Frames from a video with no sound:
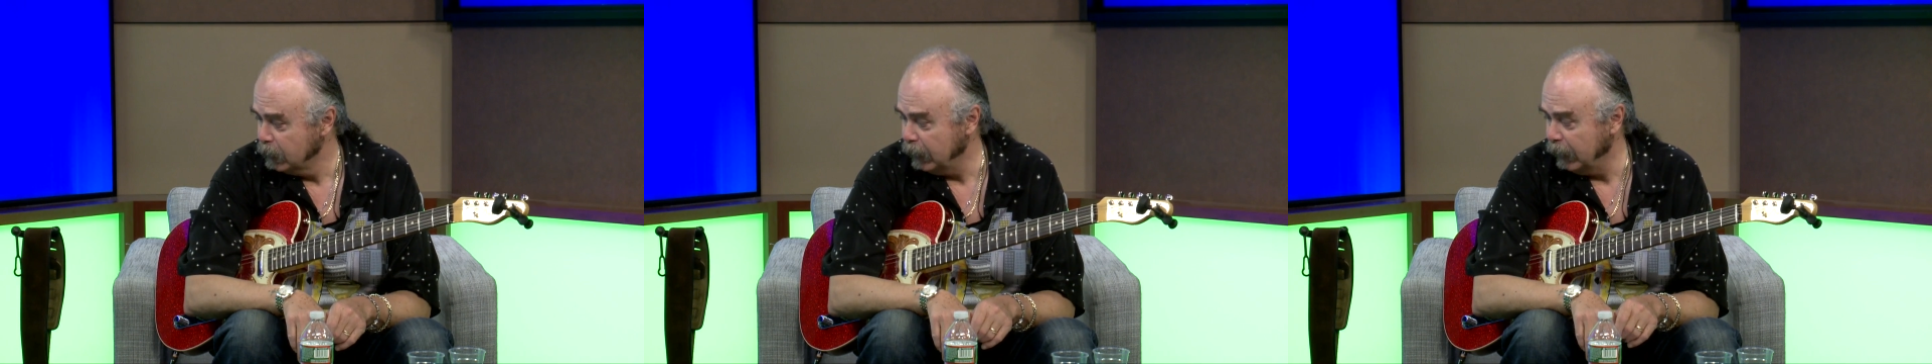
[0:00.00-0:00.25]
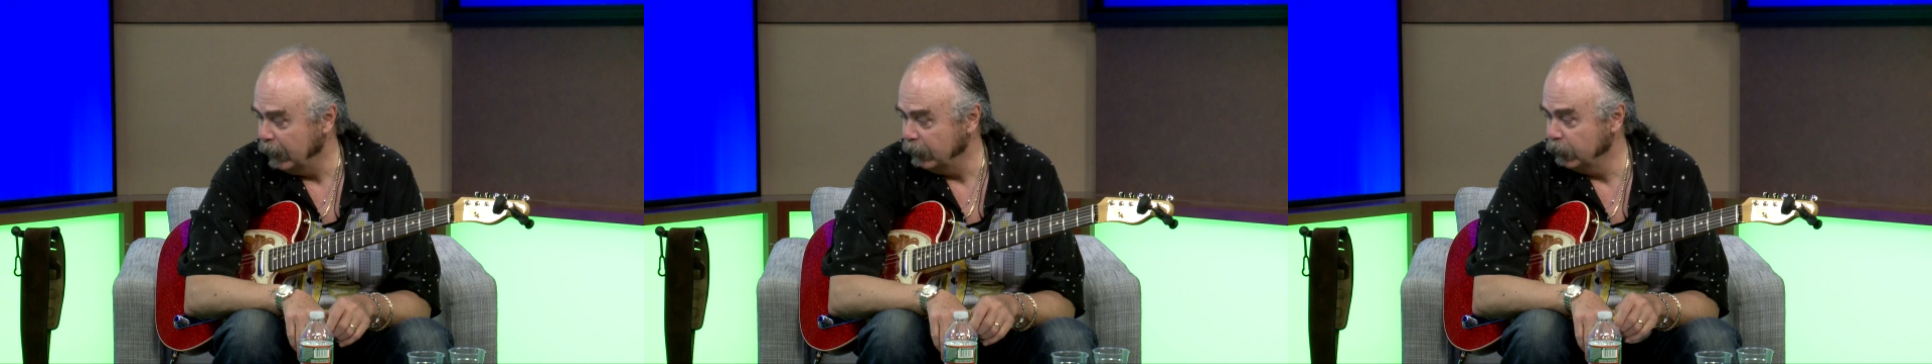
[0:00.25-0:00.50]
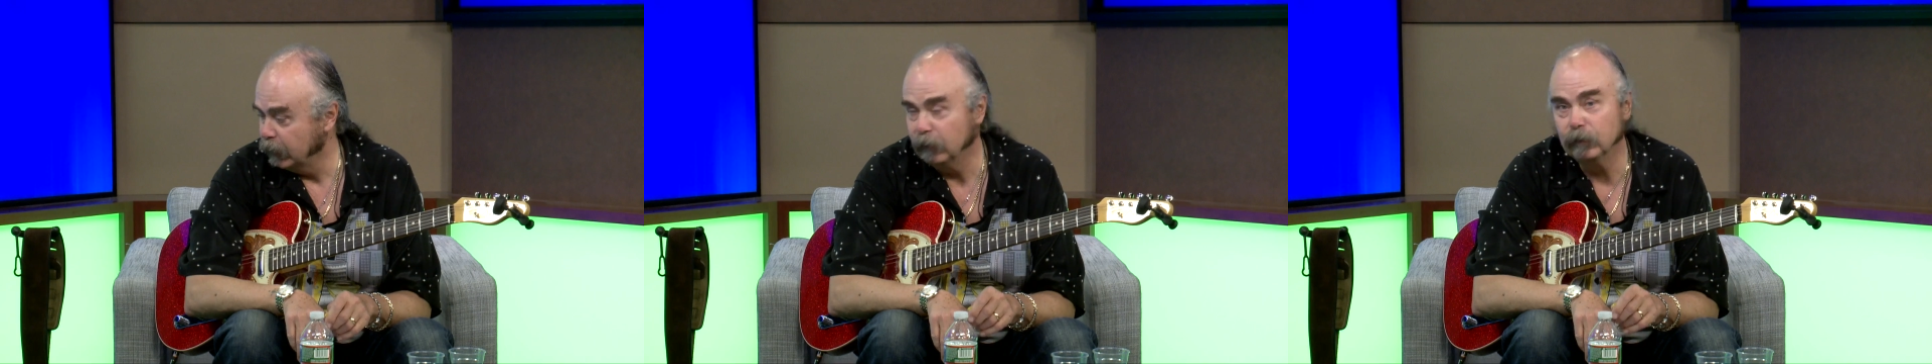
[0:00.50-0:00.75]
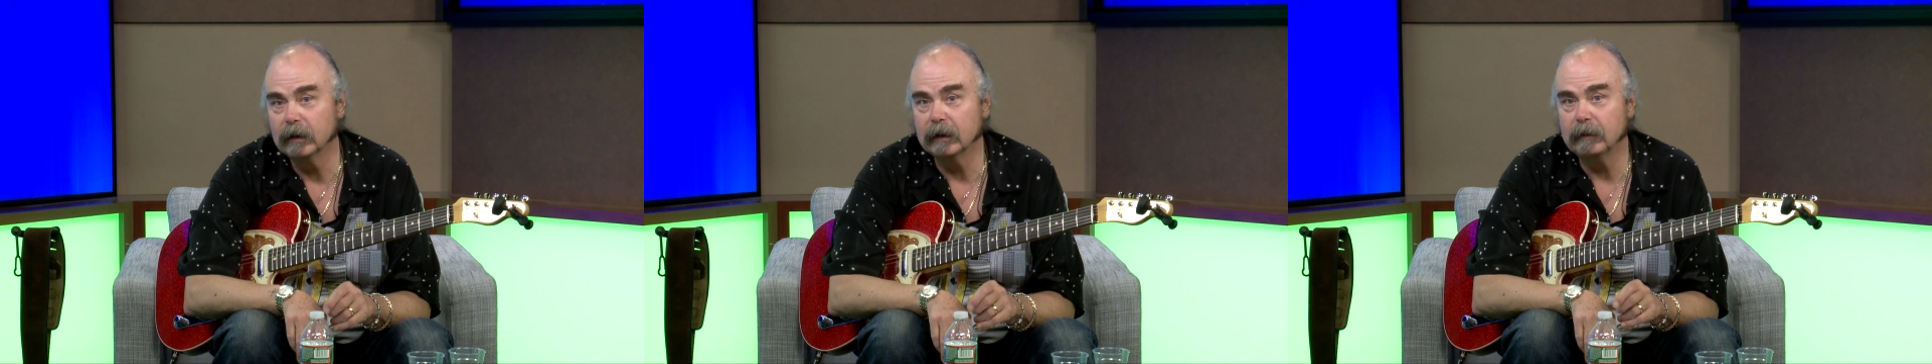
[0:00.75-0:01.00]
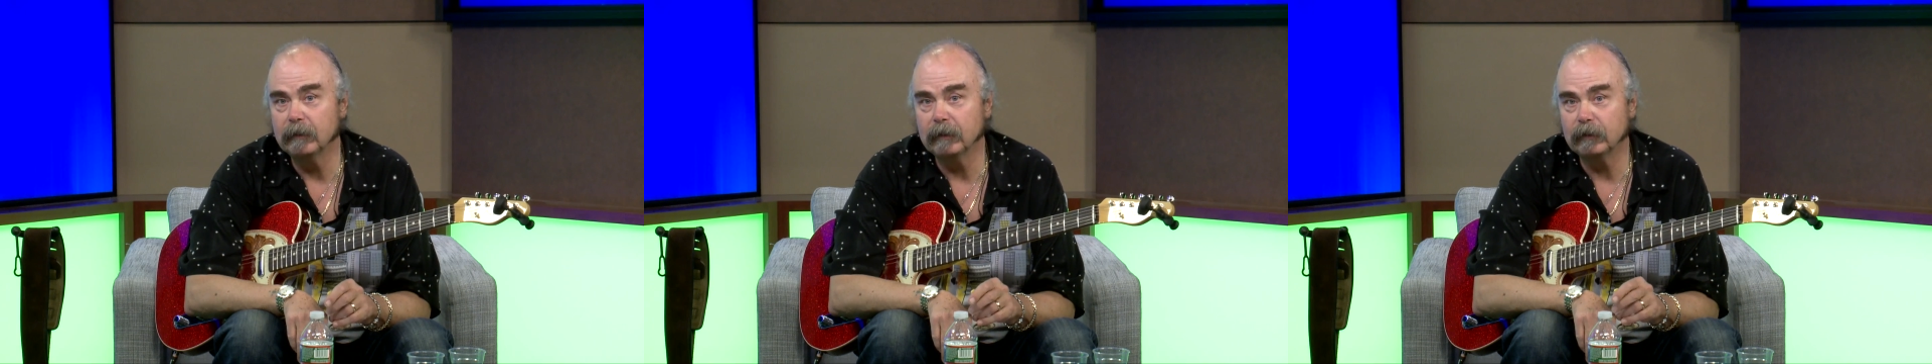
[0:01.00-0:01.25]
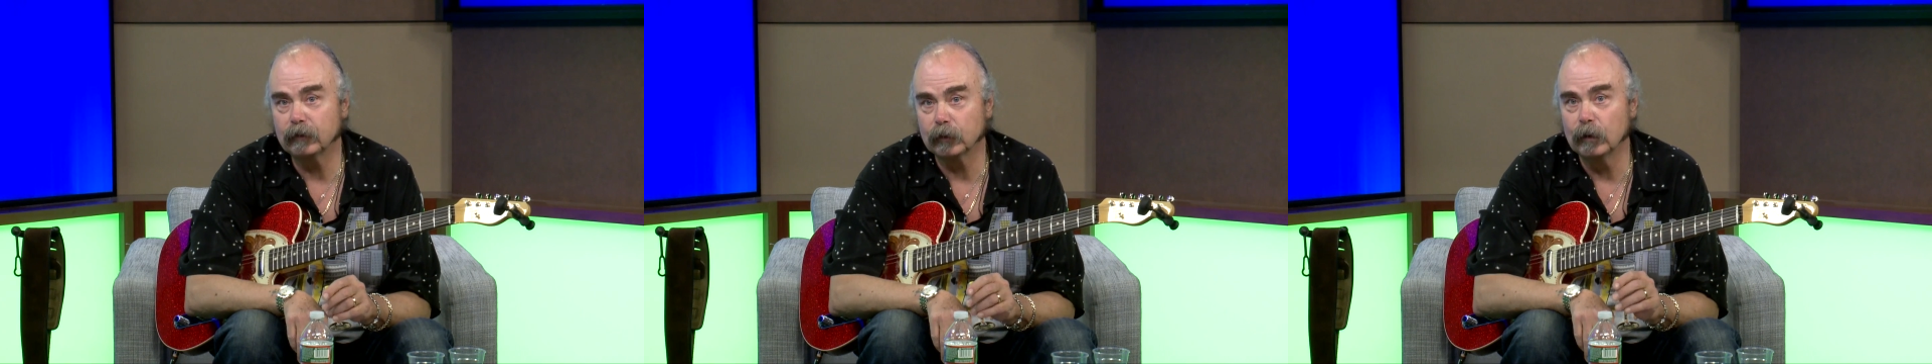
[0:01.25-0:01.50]
And you can really
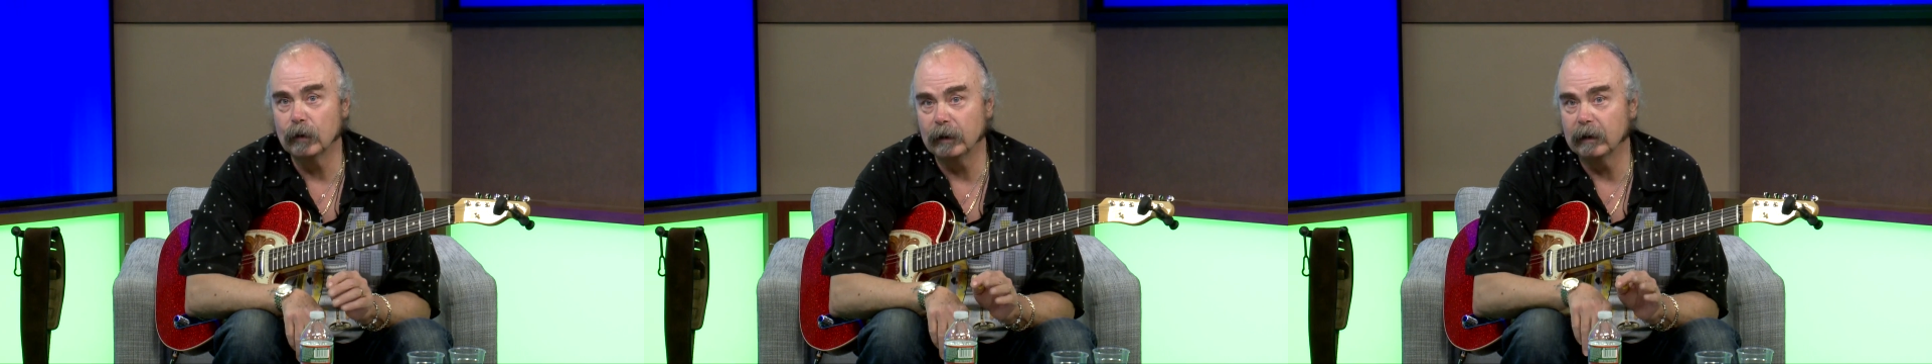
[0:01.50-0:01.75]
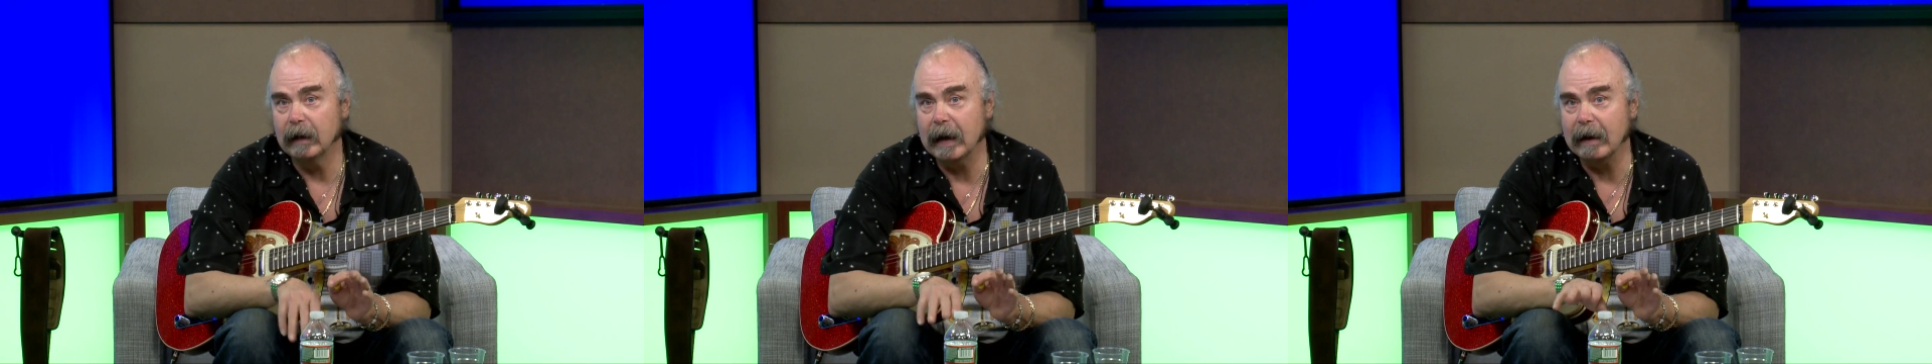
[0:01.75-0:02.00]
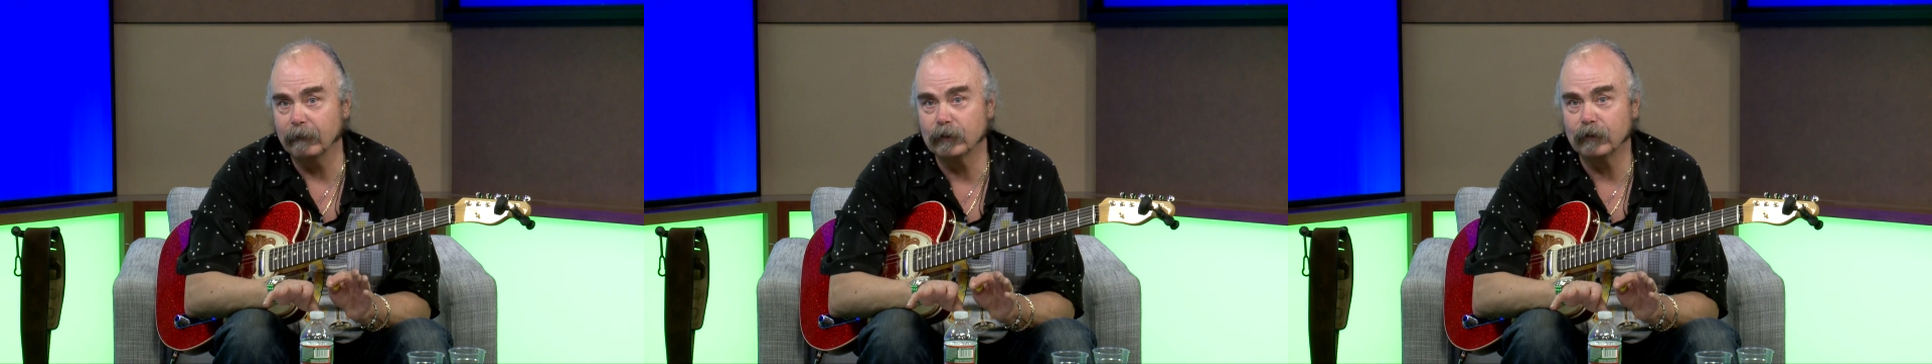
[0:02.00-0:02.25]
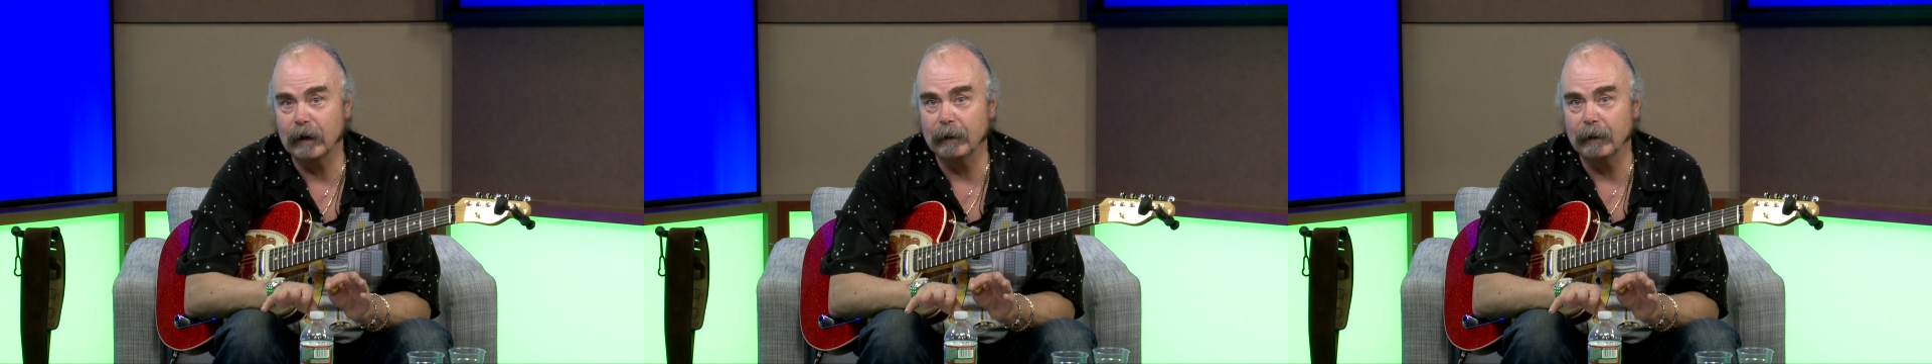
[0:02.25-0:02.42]
turn an average